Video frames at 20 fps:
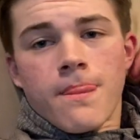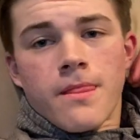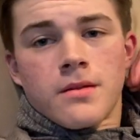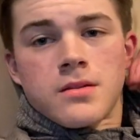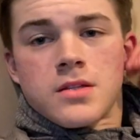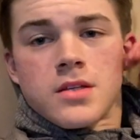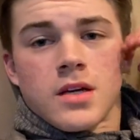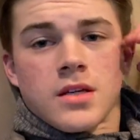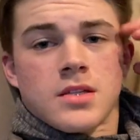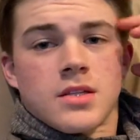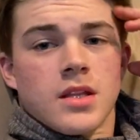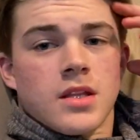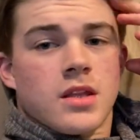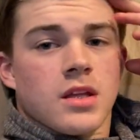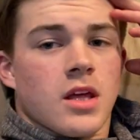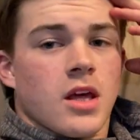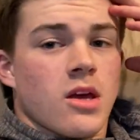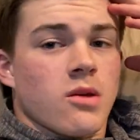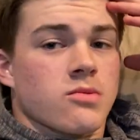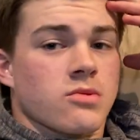Sucks that the
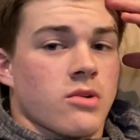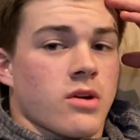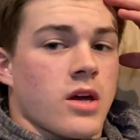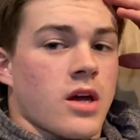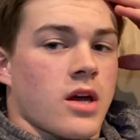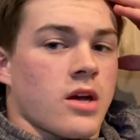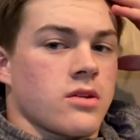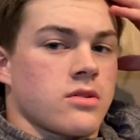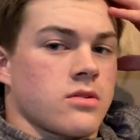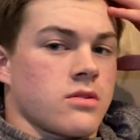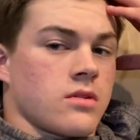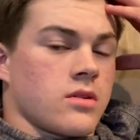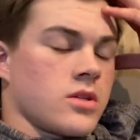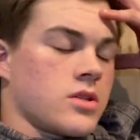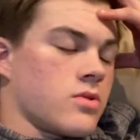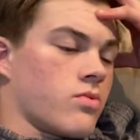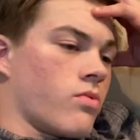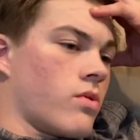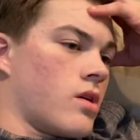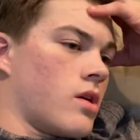games were canceled
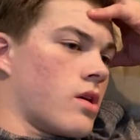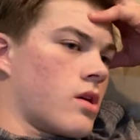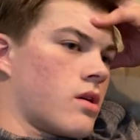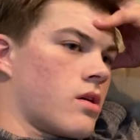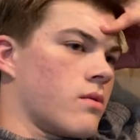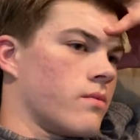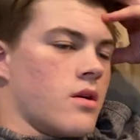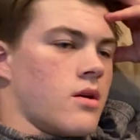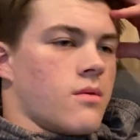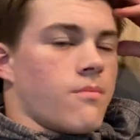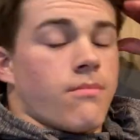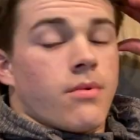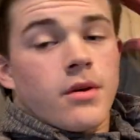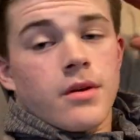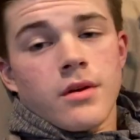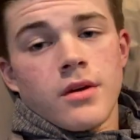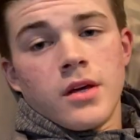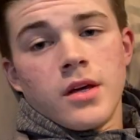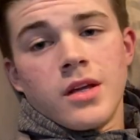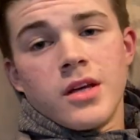this week, but
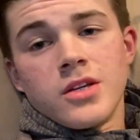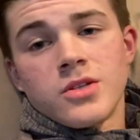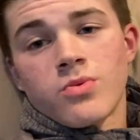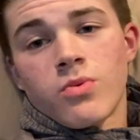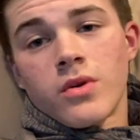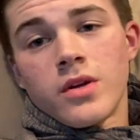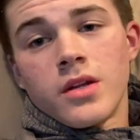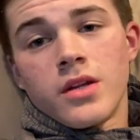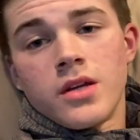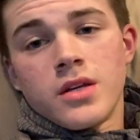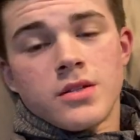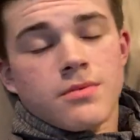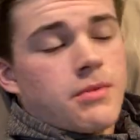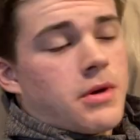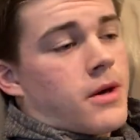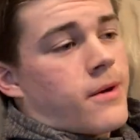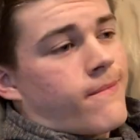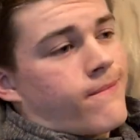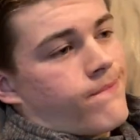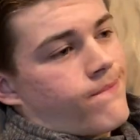it is what it is,
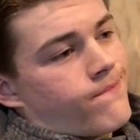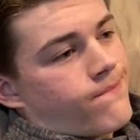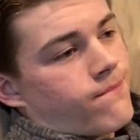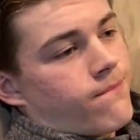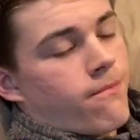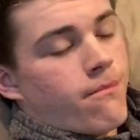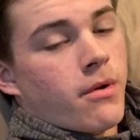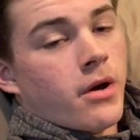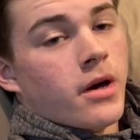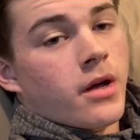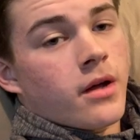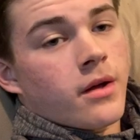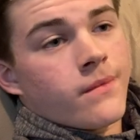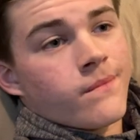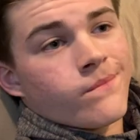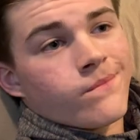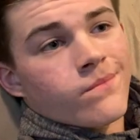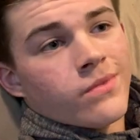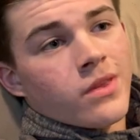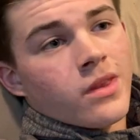man. But
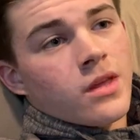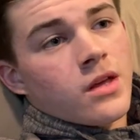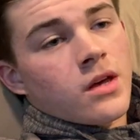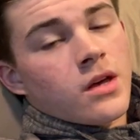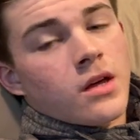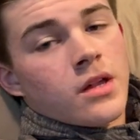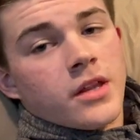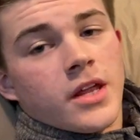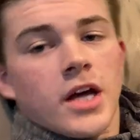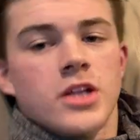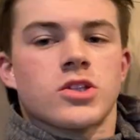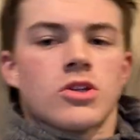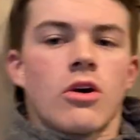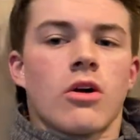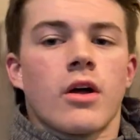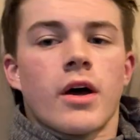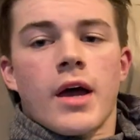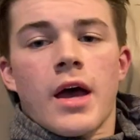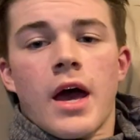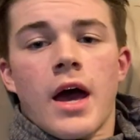that's
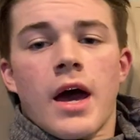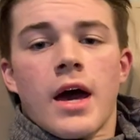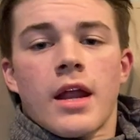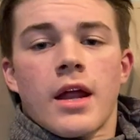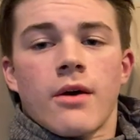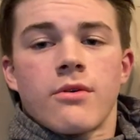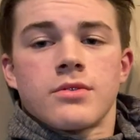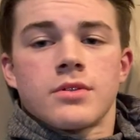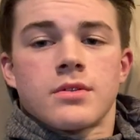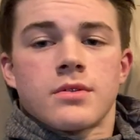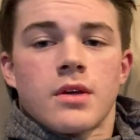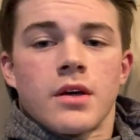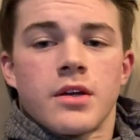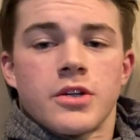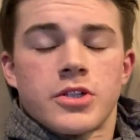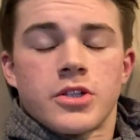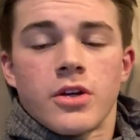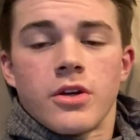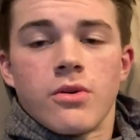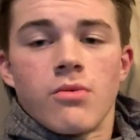all I had. I was
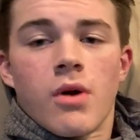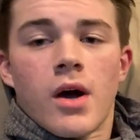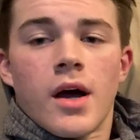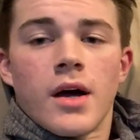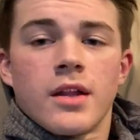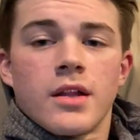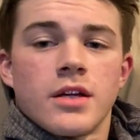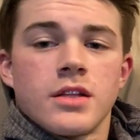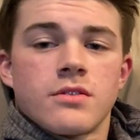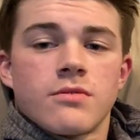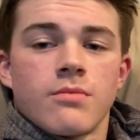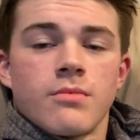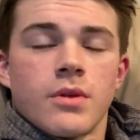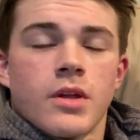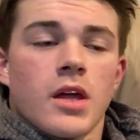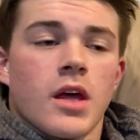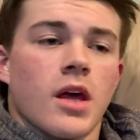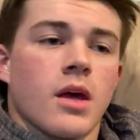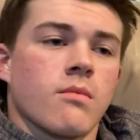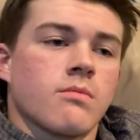gonna show you highlights from the
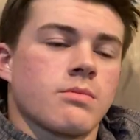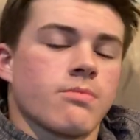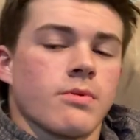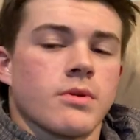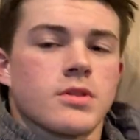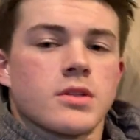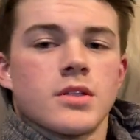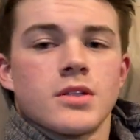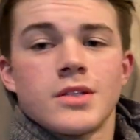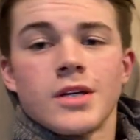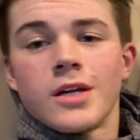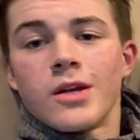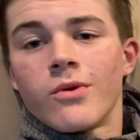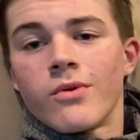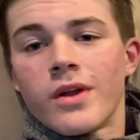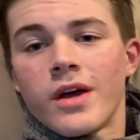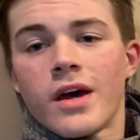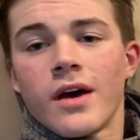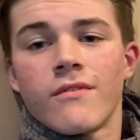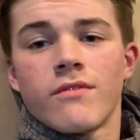games, but since I
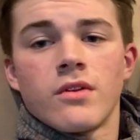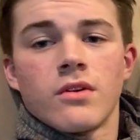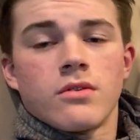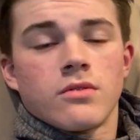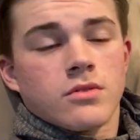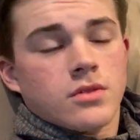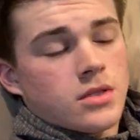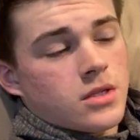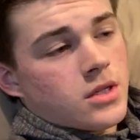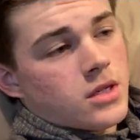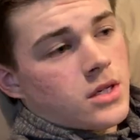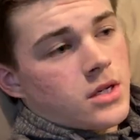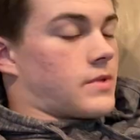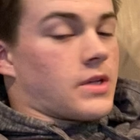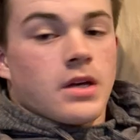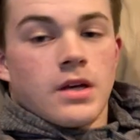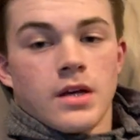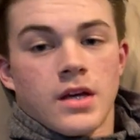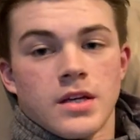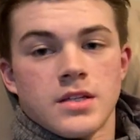don't have those,
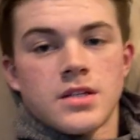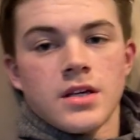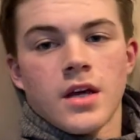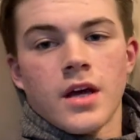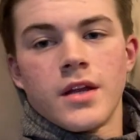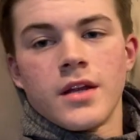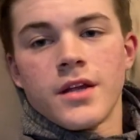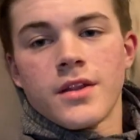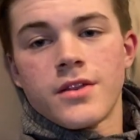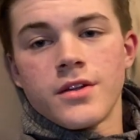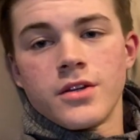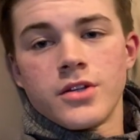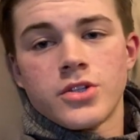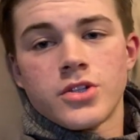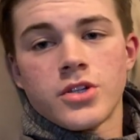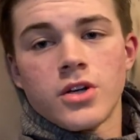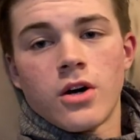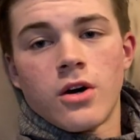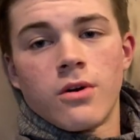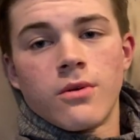I guess I got nothing to
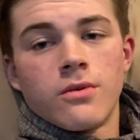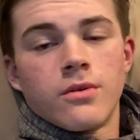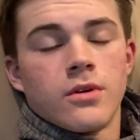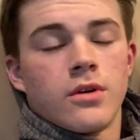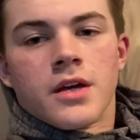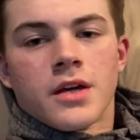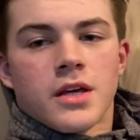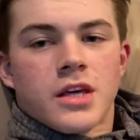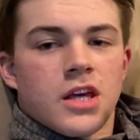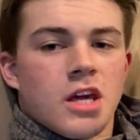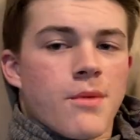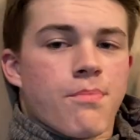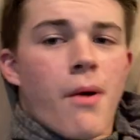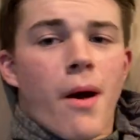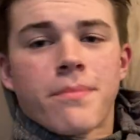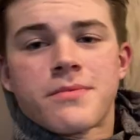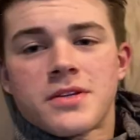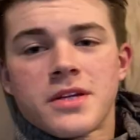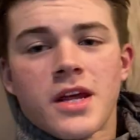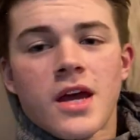show. Keep
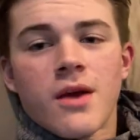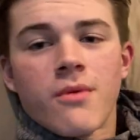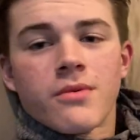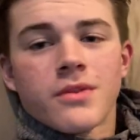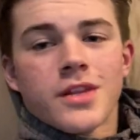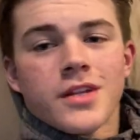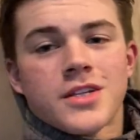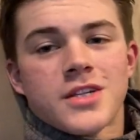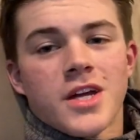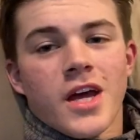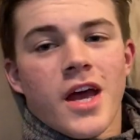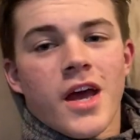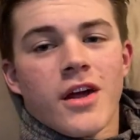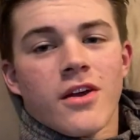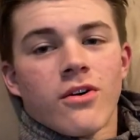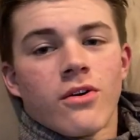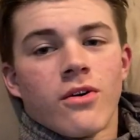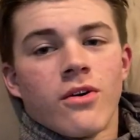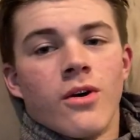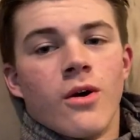up to date with the
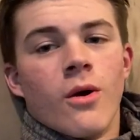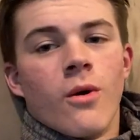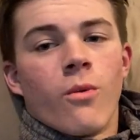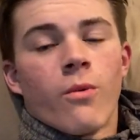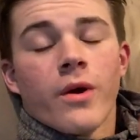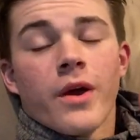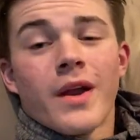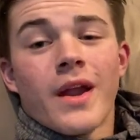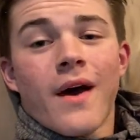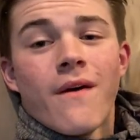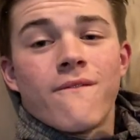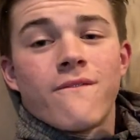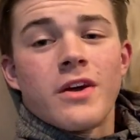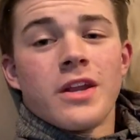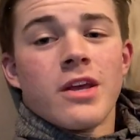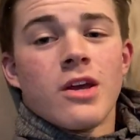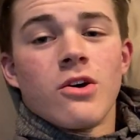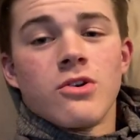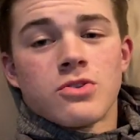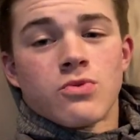channel. We're gonna have
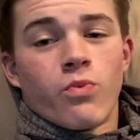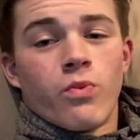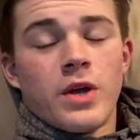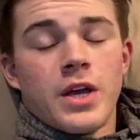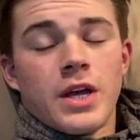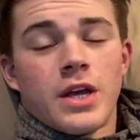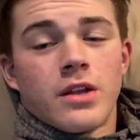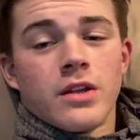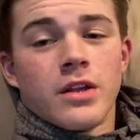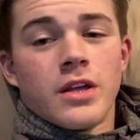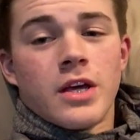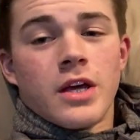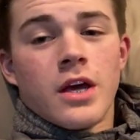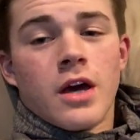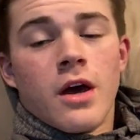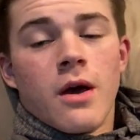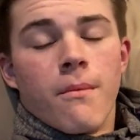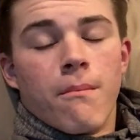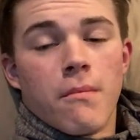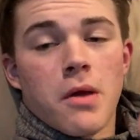videos weekly,
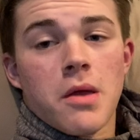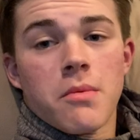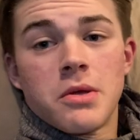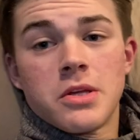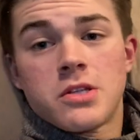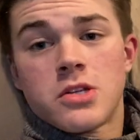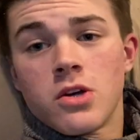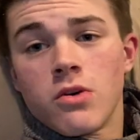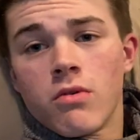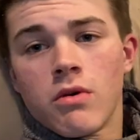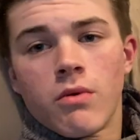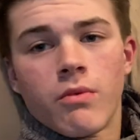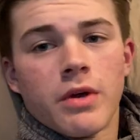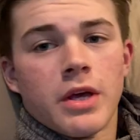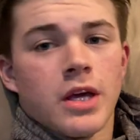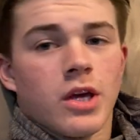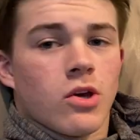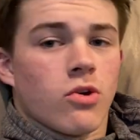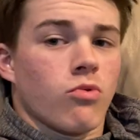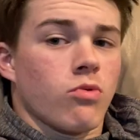maybe two a
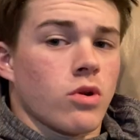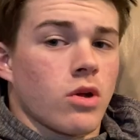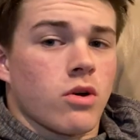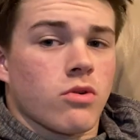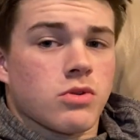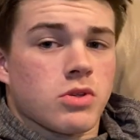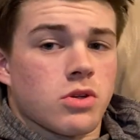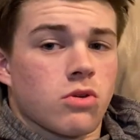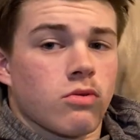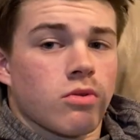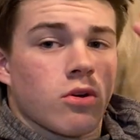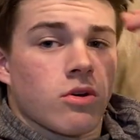week. Who knows?